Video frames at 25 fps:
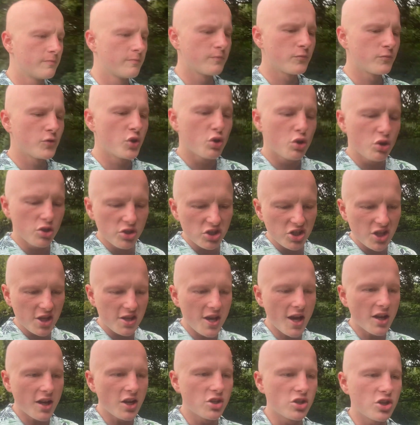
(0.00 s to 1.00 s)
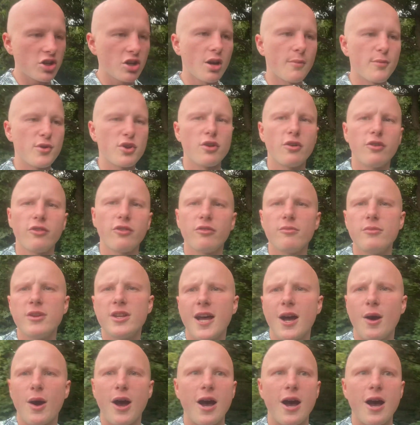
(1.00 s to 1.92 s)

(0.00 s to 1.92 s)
You can see the energy coming off of me now.